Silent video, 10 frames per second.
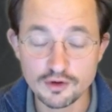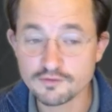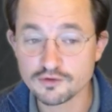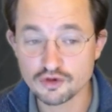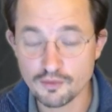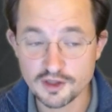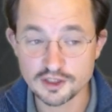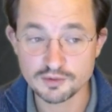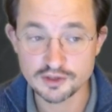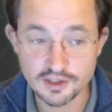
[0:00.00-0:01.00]
for something
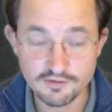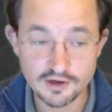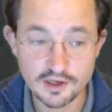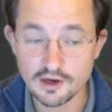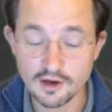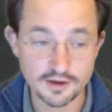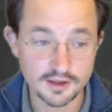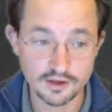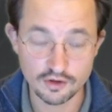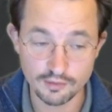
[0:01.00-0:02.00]
specifically like
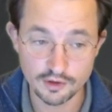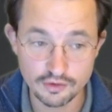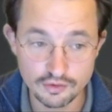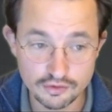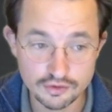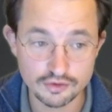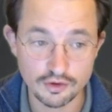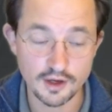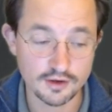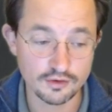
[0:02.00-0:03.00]
economic news or
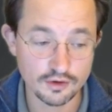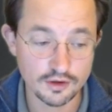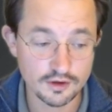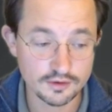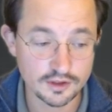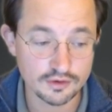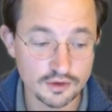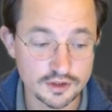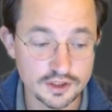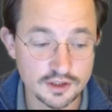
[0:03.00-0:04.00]
like nuclear
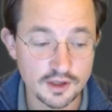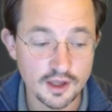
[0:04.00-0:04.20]
technology,